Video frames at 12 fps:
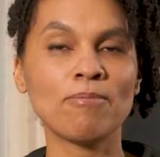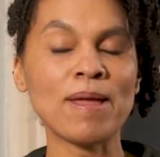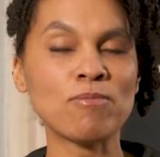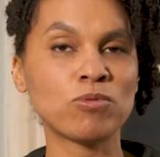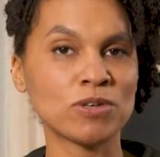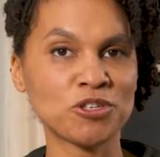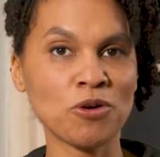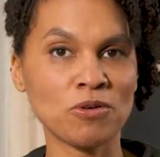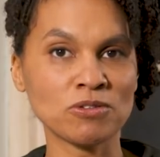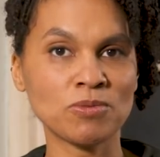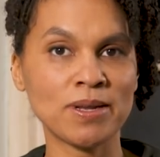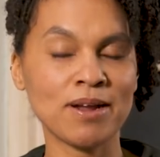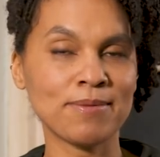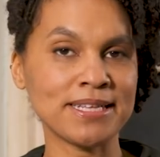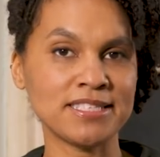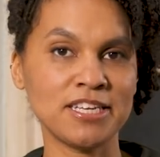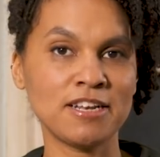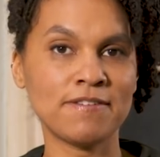People were shocked when I
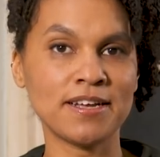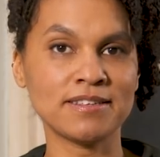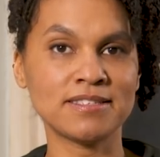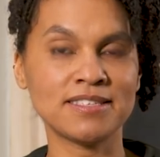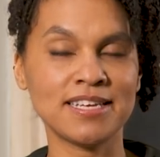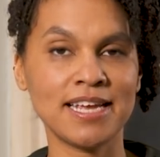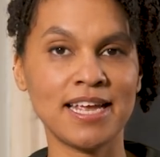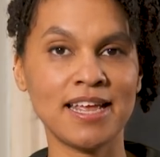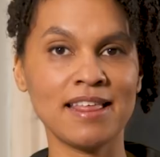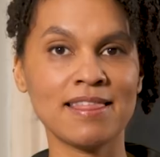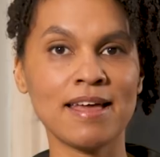went to university.